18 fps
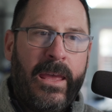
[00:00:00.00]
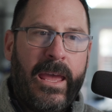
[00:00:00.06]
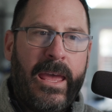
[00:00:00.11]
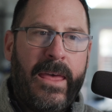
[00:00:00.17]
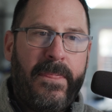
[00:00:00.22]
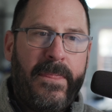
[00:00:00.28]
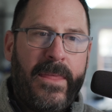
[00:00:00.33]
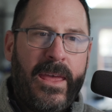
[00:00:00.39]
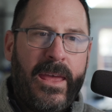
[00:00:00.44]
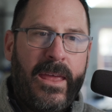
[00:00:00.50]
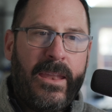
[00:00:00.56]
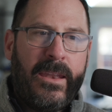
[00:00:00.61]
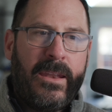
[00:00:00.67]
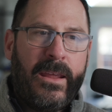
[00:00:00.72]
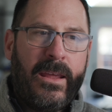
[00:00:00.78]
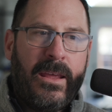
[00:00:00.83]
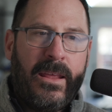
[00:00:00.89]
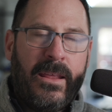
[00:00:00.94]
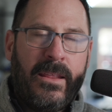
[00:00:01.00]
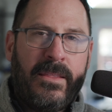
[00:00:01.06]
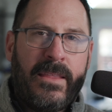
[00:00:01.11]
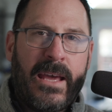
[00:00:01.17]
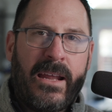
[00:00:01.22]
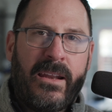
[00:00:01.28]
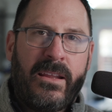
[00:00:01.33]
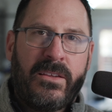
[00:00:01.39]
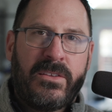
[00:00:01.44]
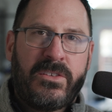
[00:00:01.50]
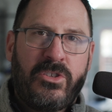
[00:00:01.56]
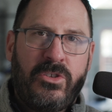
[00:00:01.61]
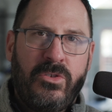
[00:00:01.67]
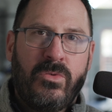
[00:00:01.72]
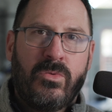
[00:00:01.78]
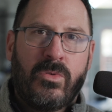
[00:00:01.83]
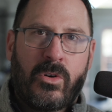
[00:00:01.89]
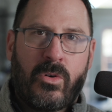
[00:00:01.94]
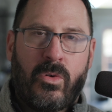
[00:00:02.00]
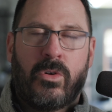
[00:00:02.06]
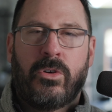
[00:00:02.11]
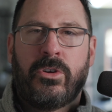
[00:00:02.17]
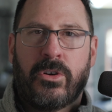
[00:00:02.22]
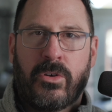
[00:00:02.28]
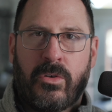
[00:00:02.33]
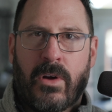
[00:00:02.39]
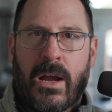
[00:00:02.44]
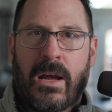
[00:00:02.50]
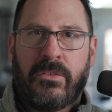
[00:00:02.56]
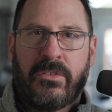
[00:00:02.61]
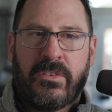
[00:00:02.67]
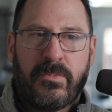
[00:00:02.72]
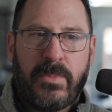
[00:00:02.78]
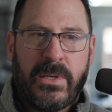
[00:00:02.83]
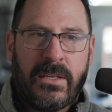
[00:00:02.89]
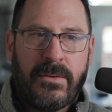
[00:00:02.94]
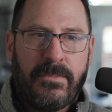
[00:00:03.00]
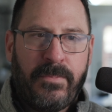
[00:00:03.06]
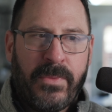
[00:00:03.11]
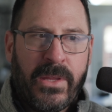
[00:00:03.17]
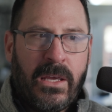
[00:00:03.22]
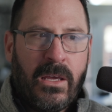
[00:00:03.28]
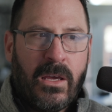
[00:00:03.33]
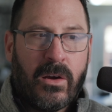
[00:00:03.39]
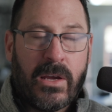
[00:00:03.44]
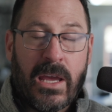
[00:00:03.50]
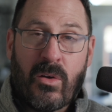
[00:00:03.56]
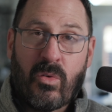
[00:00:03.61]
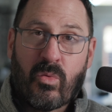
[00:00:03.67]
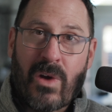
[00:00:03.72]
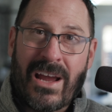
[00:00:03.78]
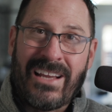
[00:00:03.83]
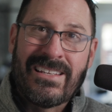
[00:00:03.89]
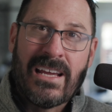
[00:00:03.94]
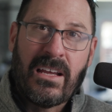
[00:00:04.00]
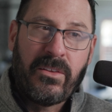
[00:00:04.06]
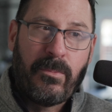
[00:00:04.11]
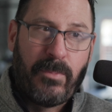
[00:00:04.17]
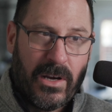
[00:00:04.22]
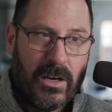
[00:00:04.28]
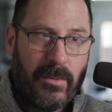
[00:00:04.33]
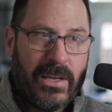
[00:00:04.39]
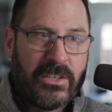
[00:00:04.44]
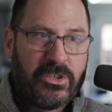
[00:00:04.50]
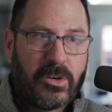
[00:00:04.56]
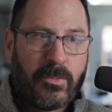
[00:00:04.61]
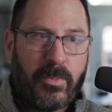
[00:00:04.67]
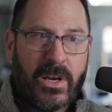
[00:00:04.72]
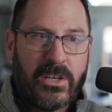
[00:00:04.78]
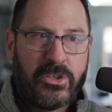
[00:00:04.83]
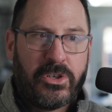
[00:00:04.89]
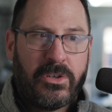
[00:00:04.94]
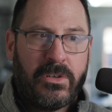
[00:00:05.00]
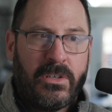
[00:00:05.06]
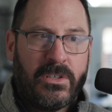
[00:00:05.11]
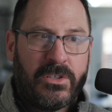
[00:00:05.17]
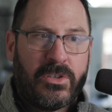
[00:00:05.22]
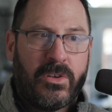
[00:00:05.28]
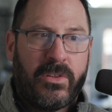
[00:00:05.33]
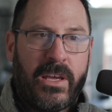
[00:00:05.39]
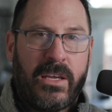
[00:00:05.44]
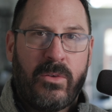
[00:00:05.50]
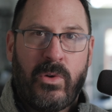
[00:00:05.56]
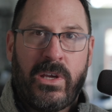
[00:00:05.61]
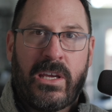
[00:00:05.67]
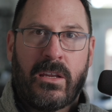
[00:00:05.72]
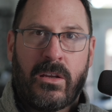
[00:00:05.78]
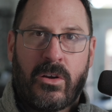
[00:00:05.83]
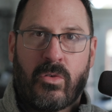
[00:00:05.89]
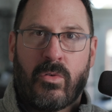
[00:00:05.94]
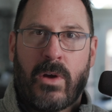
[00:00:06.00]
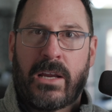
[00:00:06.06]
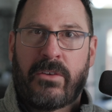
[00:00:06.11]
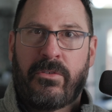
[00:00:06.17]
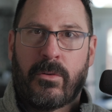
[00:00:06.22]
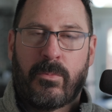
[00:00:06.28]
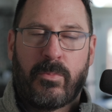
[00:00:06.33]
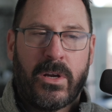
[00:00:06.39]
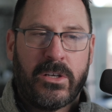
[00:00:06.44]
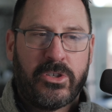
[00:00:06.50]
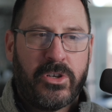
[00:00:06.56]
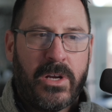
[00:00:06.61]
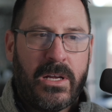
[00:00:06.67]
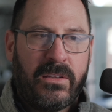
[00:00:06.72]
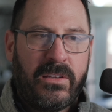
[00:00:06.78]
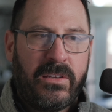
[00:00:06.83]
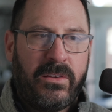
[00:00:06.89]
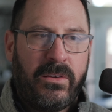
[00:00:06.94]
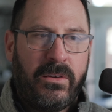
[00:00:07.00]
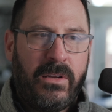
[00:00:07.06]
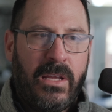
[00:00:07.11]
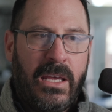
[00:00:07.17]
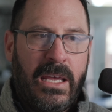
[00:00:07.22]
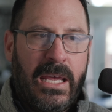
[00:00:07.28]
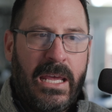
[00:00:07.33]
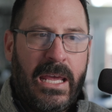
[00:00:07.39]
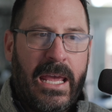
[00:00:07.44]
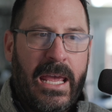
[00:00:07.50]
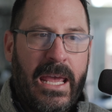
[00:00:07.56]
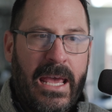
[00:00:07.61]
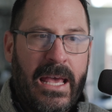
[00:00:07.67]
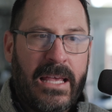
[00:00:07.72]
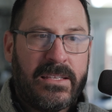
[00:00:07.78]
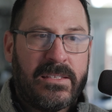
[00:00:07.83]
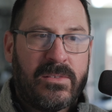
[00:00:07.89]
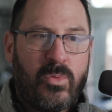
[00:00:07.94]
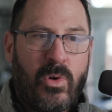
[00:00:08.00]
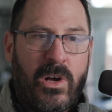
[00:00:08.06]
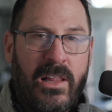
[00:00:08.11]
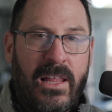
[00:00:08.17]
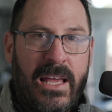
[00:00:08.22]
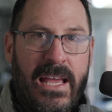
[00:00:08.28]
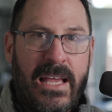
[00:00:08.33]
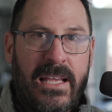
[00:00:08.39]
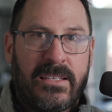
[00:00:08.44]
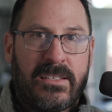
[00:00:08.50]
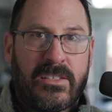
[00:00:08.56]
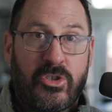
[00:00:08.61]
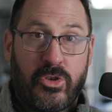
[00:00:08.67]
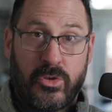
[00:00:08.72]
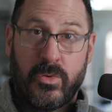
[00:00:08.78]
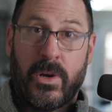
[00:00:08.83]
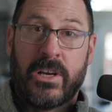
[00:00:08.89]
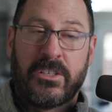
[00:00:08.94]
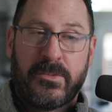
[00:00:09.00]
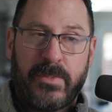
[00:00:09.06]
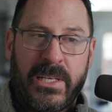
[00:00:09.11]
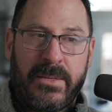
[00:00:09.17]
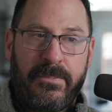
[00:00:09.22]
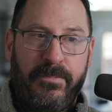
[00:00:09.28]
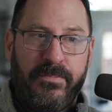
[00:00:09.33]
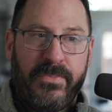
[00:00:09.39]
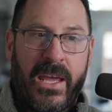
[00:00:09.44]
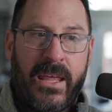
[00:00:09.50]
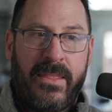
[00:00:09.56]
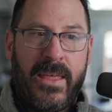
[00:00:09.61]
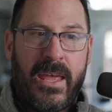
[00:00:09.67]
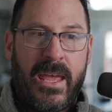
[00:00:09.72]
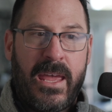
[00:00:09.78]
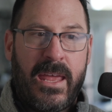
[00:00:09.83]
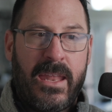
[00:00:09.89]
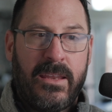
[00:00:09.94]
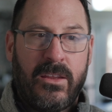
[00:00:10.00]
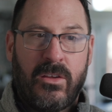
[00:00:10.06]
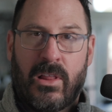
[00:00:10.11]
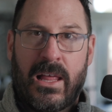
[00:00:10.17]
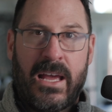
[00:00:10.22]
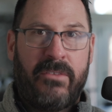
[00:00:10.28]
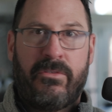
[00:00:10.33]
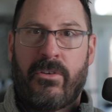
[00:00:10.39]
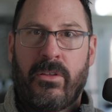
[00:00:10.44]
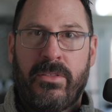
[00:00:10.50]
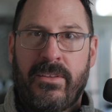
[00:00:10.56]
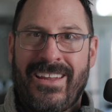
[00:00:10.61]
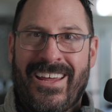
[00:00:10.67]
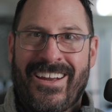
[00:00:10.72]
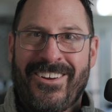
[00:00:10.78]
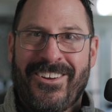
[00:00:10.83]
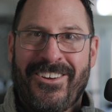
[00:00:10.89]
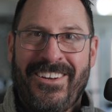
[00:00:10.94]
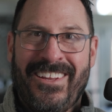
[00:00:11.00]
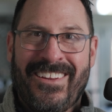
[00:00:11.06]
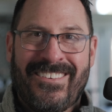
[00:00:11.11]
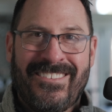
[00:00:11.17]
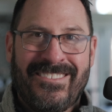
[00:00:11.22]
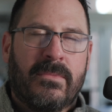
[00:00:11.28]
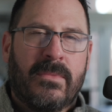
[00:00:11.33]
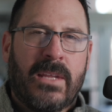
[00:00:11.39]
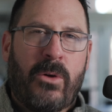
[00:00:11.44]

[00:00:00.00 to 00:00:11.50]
And then that is to record your ground speed. Okay, write down the barometric pressure so that we can correct for pressure altitude, as well as true airspeed, and then you'll have all the data you need.